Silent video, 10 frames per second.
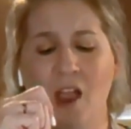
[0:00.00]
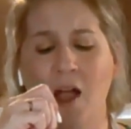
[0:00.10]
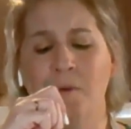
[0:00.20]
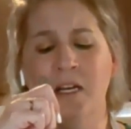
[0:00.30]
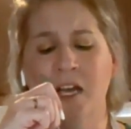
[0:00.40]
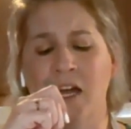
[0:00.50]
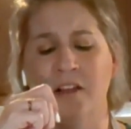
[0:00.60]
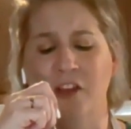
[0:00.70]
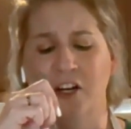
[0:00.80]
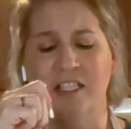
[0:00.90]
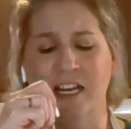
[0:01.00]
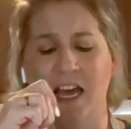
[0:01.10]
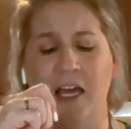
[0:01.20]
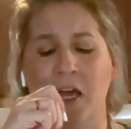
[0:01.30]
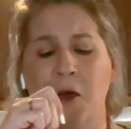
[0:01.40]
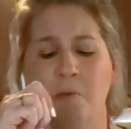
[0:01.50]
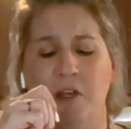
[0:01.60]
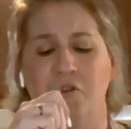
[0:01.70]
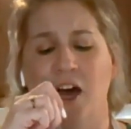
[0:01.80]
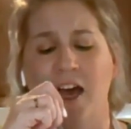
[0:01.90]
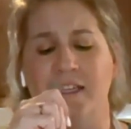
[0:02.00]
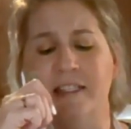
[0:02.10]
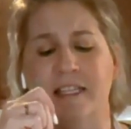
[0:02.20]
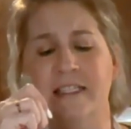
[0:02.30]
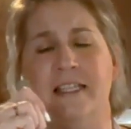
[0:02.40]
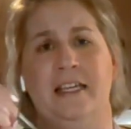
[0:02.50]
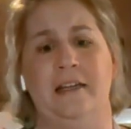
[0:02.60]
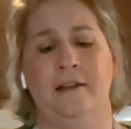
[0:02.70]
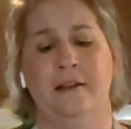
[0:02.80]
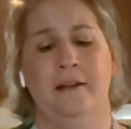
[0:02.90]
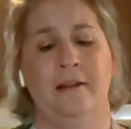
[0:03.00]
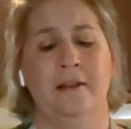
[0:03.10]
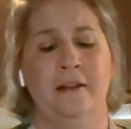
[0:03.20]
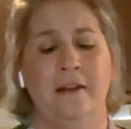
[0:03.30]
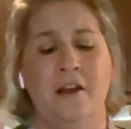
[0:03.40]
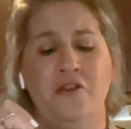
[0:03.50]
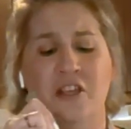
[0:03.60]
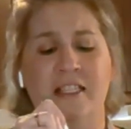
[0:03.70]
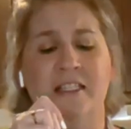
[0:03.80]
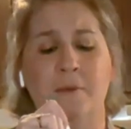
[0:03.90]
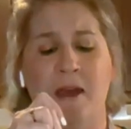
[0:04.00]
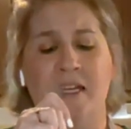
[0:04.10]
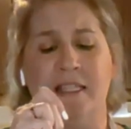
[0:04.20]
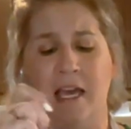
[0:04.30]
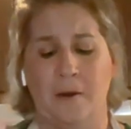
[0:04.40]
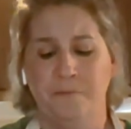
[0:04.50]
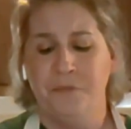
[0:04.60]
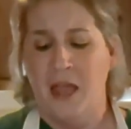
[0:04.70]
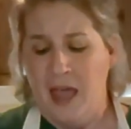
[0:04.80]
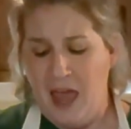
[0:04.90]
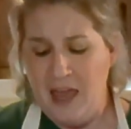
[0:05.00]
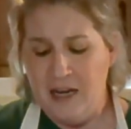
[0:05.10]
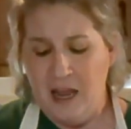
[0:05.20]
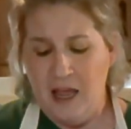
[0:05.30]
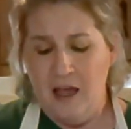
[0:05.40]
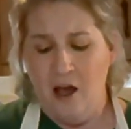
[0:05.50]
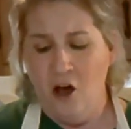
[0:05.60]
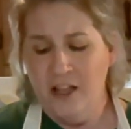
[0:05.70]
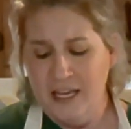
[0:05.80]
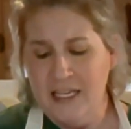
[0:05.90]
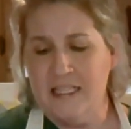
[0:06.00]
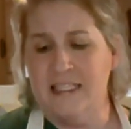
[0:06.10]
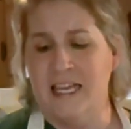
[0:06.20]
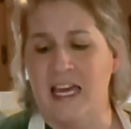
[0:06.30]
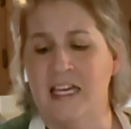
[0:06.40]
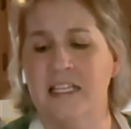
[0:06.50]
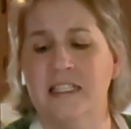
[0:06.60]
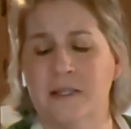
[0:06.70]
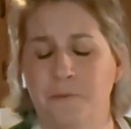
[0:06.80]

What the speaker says: I'm going to cut it there today. But you guys, listen, this is amazing. And all I can say is,